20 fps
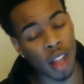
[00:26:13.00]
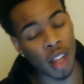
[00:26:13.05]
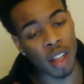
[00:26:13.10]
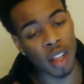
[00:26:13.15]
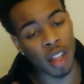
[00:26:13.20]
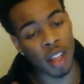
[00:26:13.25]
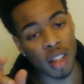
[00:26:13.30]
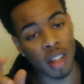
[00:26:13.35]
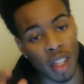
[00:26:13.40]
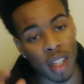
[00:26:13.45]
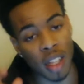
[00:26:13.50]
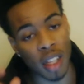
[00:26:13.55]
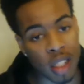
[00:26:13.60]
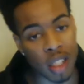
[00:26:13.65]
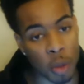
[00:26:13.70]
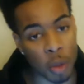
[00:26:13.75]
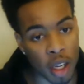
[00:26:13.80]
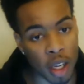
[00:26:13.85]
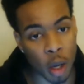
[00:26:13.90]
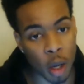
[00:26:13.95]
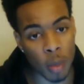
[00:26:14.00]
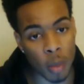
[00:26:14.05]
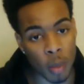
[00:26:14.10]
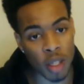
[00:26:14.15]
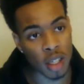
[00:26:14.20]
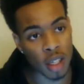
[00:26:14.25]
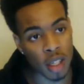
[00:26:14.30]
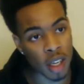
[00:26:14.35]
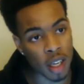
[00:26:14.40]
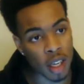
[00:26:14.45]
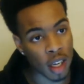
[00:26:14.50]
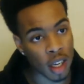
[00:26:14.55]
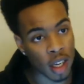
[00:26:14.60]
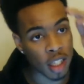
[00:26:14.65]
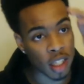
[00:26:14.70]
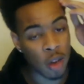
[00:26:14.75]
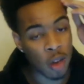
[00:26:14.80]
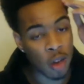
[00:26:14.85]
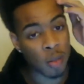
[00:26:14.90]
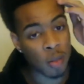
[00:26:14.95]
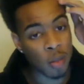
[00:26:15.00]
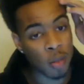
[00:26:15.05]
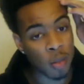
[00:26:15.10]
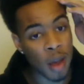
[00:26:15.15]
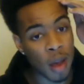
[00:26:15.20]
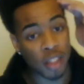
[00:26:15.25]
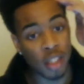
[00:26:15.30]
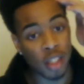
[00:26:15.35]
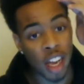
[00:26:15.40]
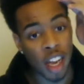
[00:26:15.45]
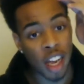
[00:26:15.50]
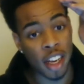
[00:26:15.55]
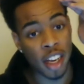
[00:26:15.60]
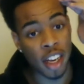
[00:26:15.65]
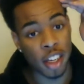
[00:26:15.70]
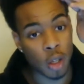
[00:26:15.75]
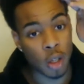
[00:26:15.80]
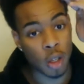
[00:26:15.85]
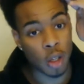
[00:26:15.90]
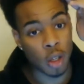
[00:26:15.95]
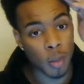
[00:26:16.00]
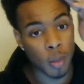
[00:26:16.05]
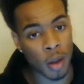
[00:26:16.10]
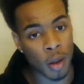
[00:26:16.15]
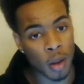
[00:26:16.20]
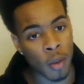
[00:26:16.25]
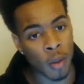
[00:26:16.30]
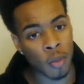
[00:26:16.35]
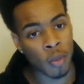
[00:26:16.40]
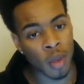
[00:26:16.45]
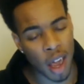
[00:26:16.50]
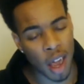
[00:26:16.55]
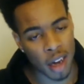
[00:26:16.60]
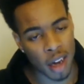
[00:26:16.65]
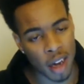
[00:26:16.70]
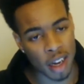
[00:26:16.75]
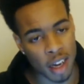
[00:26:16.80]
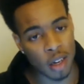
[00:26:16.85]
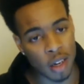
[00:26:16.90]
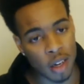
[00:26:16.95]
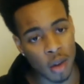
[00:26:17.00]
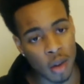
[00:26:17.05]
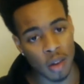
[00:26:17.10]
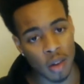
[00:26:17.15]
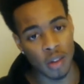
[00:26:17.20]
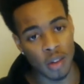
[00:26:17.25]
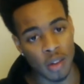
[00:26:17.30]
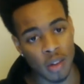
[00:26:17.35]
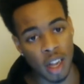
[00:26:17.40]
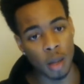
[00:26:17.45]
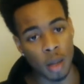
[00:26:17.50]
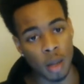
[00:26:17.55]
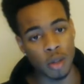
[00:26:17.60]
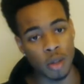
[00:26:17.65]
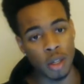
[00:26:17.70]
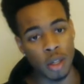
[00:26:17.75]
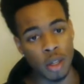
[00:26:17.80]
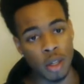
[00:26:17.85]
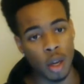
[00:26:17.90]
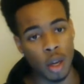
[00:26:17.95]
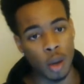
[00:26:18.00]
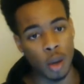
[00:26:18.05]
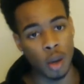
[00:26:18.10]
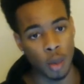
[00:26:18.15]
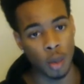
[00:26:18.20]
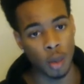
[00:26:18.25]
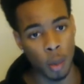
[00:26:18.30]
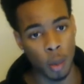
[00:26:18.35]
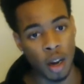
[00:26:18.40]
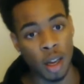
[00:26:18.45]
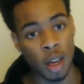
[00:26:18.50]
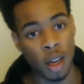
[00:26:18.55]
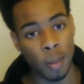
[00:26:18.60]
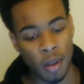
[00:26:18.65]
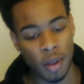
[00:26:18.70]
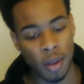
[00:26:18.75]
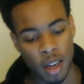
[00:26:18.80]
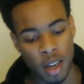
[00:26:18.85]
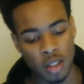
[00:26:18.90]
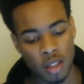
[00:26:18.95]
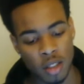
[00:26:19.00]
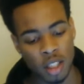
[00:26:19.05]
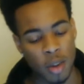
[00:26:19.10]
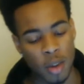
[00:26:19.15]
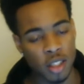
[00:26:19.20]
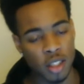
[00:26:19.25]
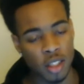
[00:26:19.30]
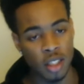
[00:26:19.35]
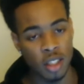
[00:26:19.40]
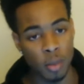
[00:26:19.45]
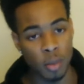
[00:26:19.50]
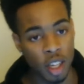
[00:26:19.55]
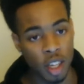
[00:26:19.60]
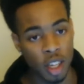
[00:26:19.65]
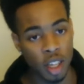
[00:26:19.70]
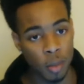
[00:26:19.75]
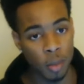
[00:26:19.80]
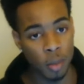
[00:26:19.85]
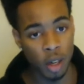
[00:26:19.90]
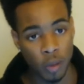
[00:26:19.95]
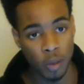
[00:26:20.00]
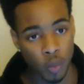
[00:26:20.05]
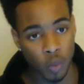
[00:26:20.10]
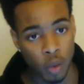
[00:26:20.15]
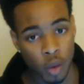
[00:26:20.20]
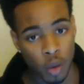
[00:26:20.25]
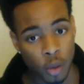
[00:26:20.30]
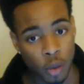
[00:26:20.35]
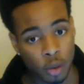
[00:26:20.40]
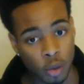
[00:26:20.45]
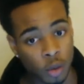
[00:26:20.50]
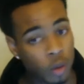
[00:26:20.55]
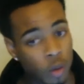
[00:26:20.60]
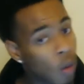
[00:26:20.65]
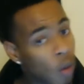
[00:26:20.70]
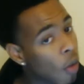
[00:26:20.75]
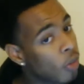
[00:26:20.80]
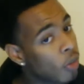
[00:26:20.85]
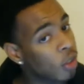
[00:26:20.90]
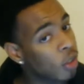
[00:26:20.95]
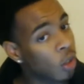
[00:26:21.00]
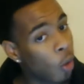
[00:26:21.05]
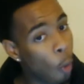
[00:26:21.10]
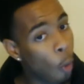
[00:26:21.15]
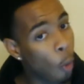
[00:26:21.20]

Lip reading: leads to what Kobe said, because he was bashing the AAU about how they don't develop, American players, especially the big men. So